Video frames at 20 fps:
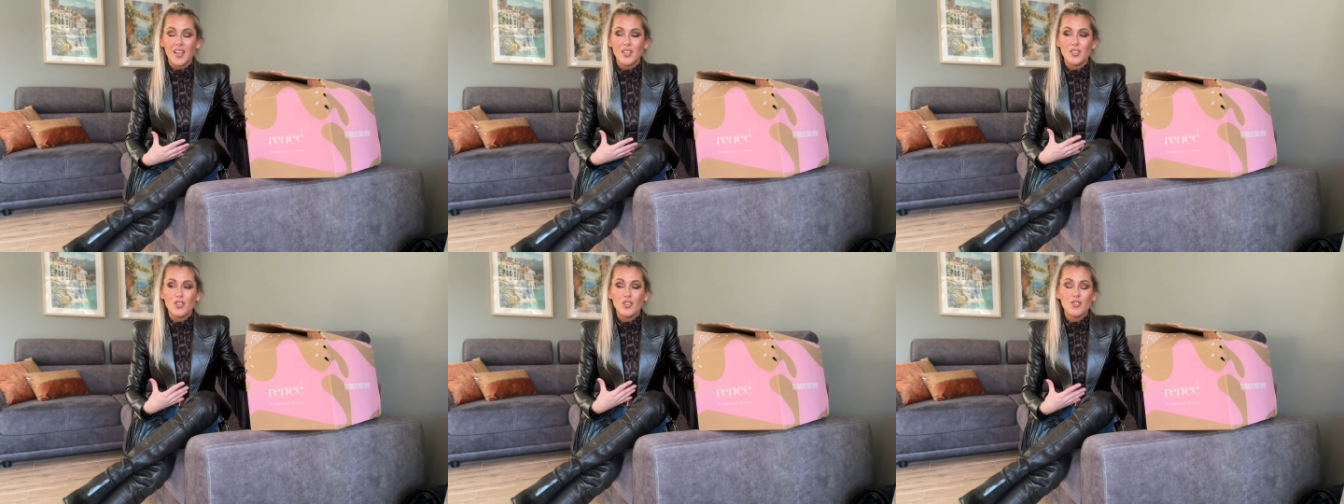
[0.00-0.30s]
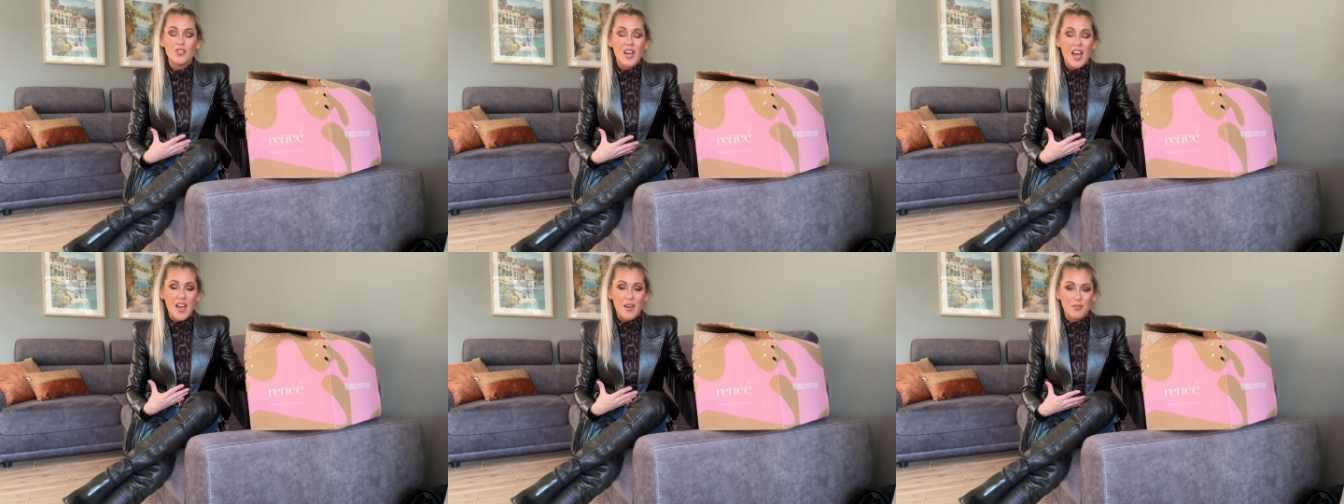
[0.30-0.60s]
I
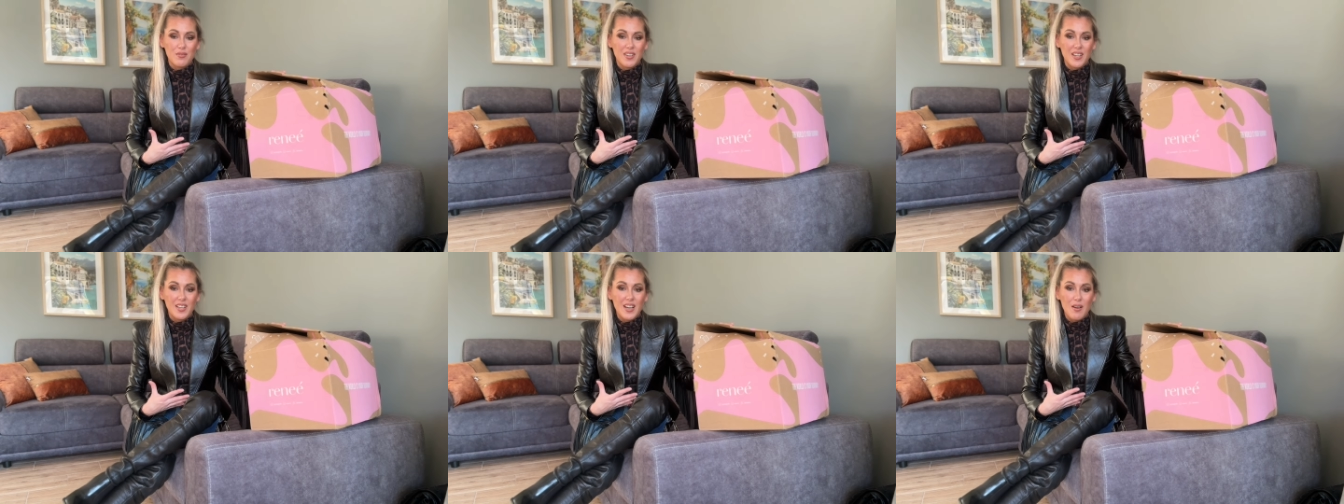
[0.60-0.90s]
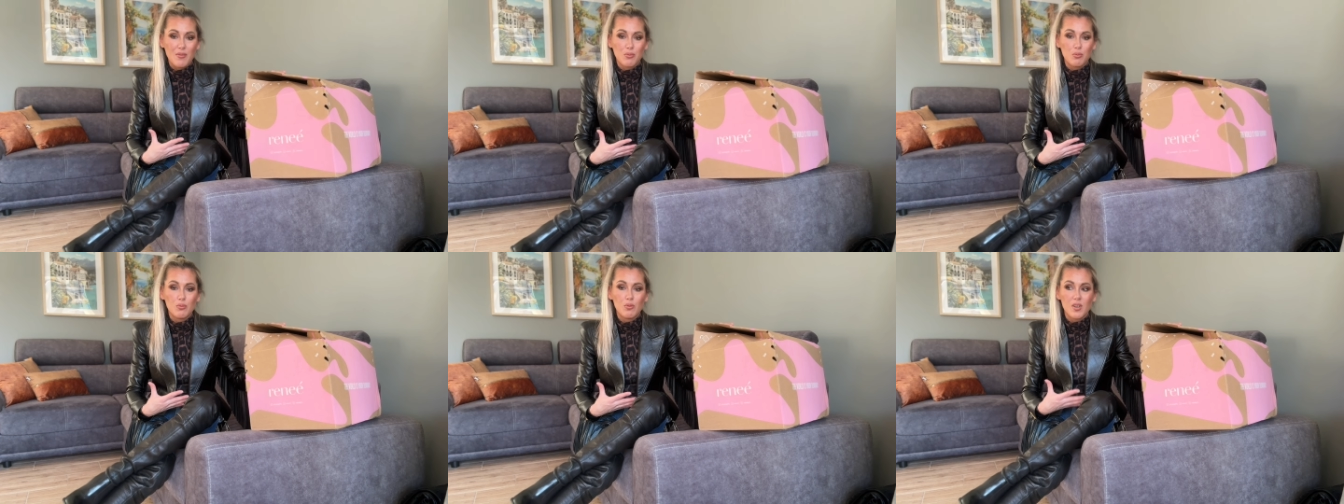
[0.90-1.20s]
don't have
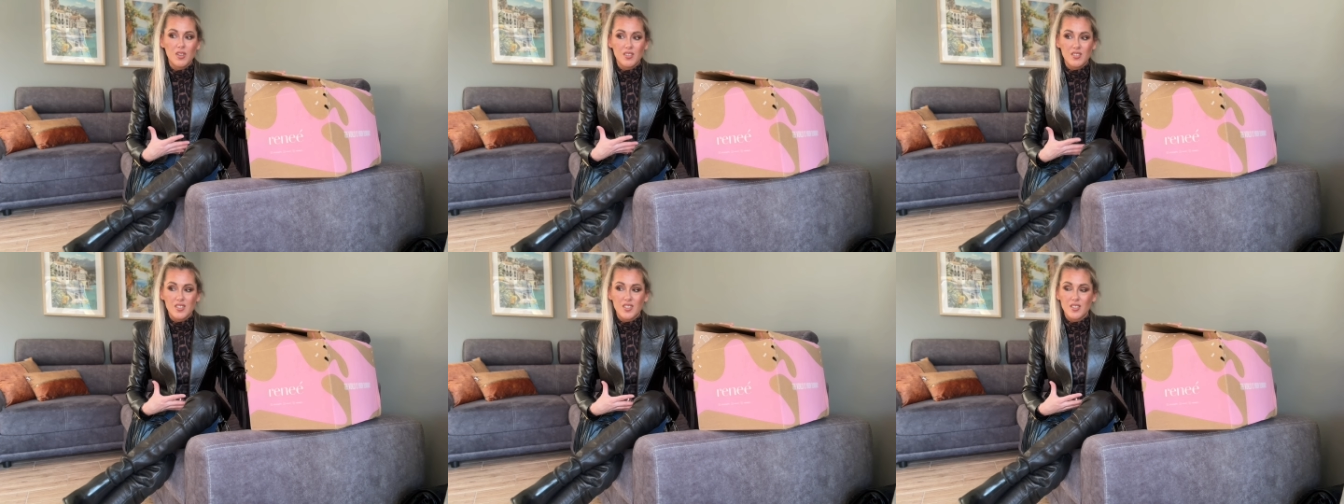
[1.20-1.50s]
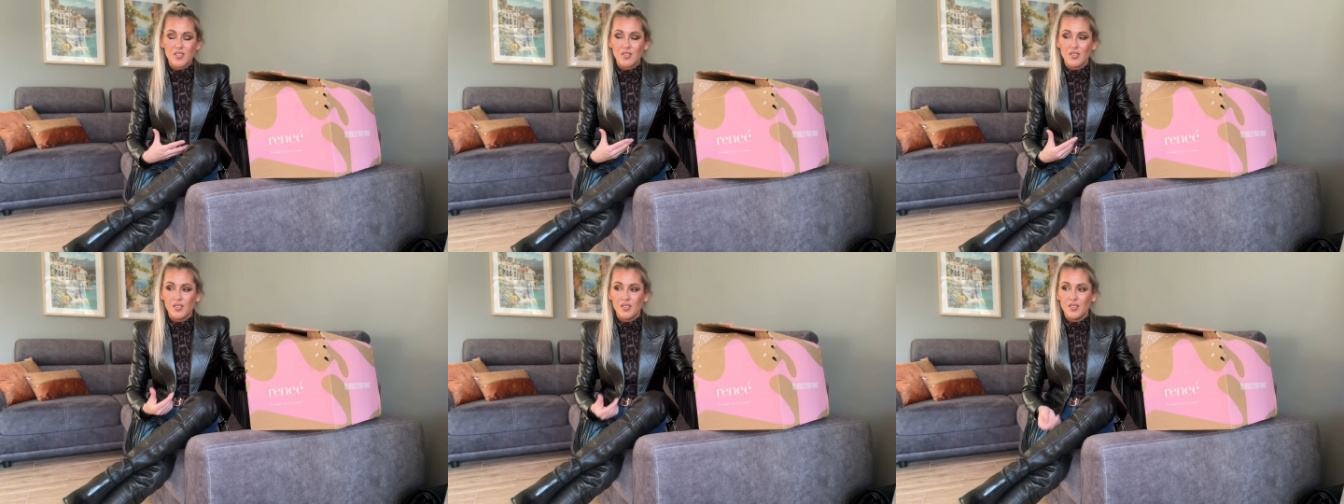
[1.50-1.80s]
enough
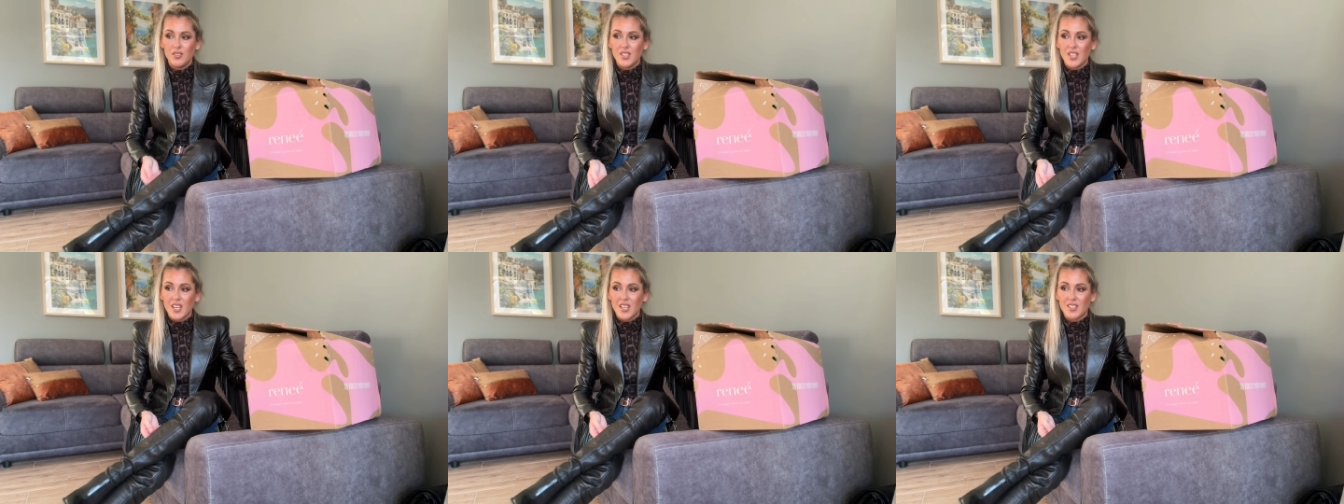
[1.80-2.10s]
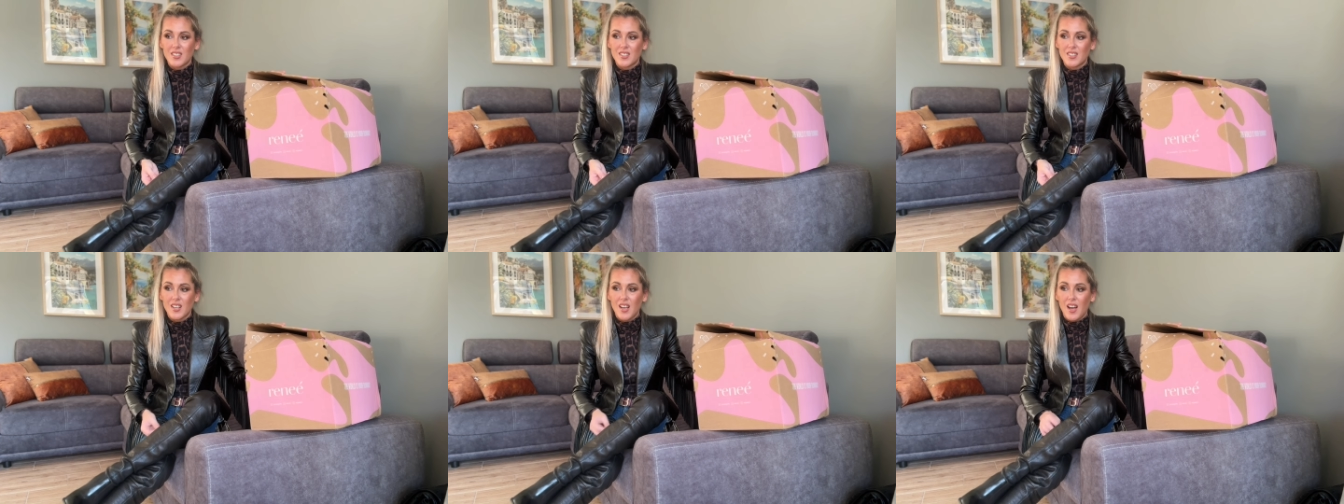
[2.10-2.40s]
words to
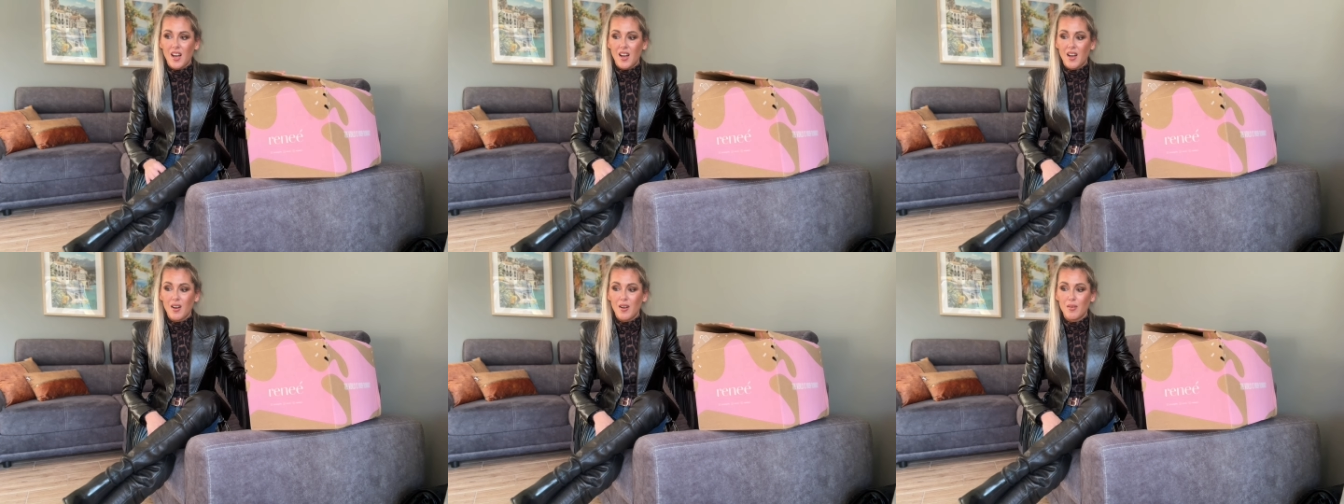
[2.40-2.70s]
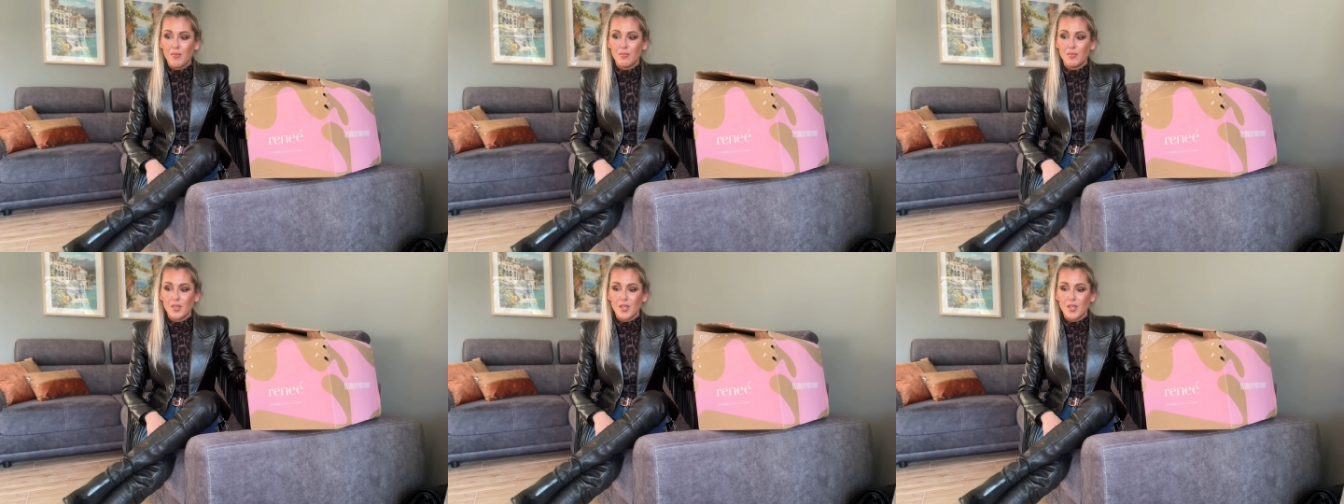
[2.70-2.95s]
just um,